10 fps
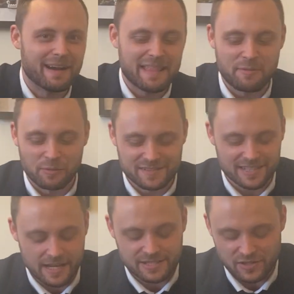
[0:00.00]
of them at one
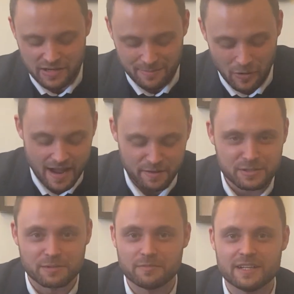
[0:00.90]
stage, not anymore. There were
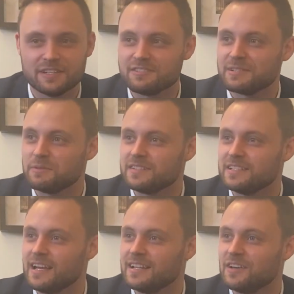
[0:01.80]
some really interesting ones in
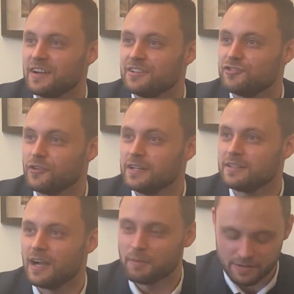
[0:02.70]
there that I enjoyed, that
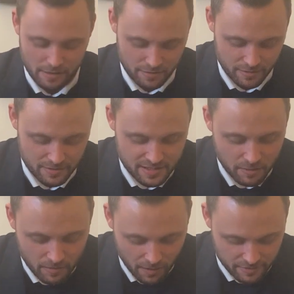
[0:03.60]
I won't go through because they were
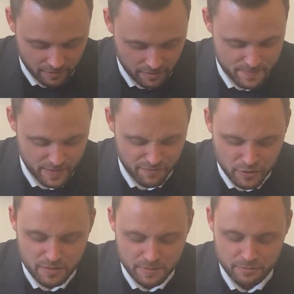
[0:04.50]
quite rude. If you
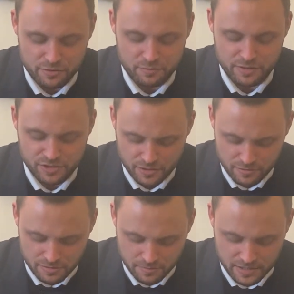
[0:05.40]
can be rude with
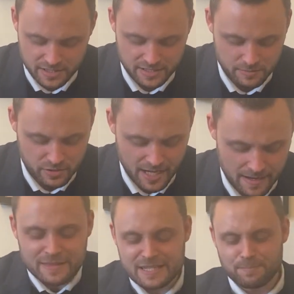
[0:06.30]
shoes, which it seems you can.
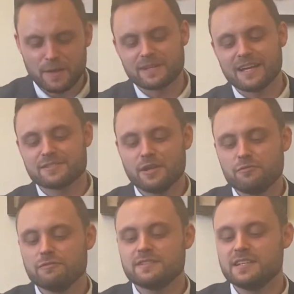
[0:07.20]
This bloke has no
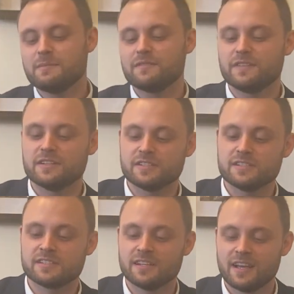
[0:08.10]
redeeming
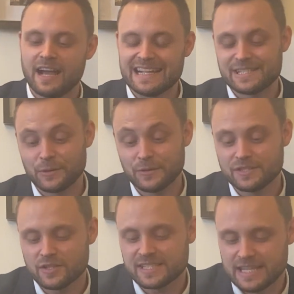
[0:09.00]
features at all, does